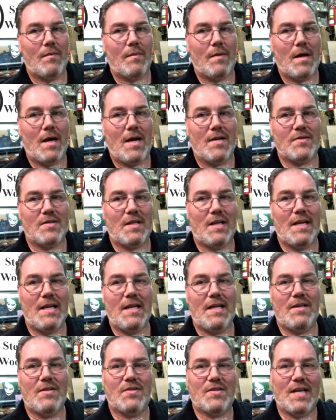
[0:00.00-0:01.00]

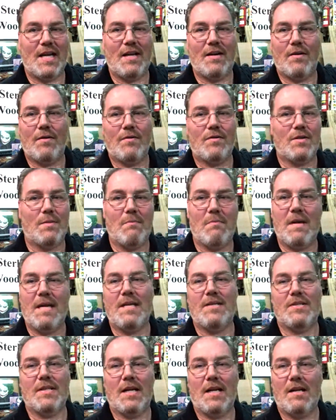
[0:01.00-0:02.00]
oscillating sander. It's
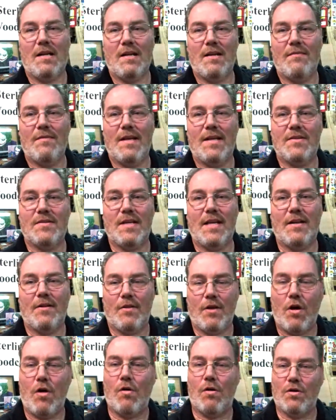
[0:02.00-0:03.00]
amazing. I love that sander.
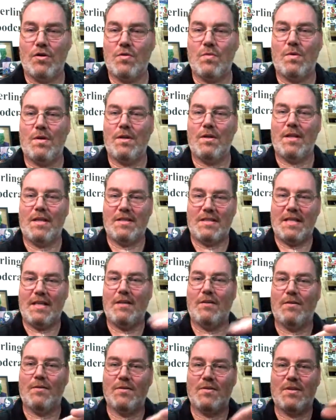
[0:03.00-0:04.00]
The orange one that
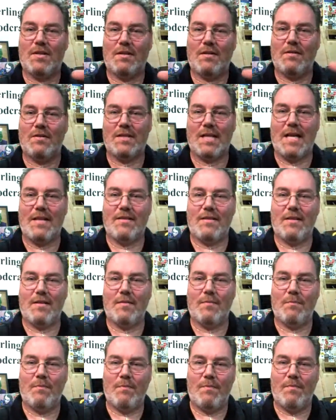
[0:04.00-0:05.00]
tilts and it's got
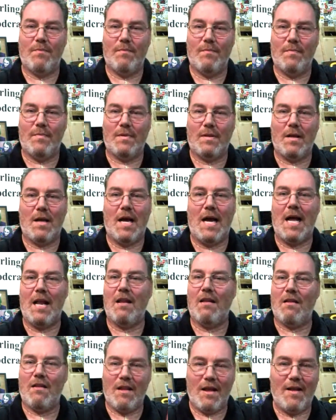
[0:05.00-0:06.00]
the. I
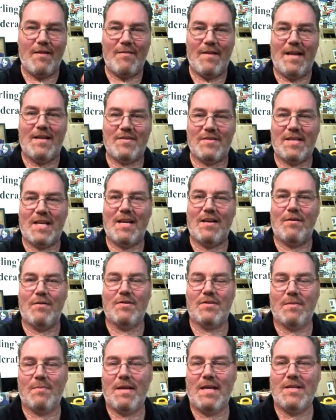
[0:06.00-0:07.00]
love that sander.
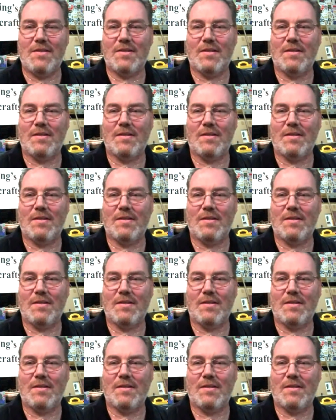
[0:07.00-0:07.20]
It's amazing.